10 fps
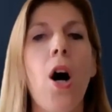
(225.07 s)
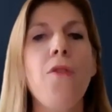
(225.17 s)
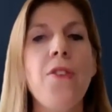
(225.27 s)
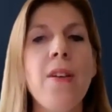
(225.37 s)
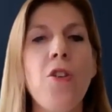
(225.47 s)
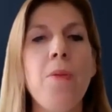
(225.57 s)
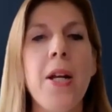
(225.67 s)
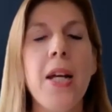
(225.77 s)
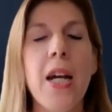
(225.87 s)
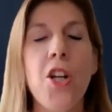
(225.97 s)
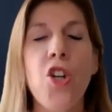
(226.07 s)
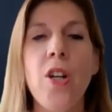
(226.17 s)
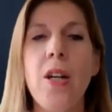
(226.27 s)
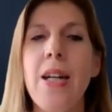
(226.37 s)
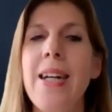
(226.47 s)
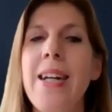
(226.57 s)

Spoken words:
of seizure medication.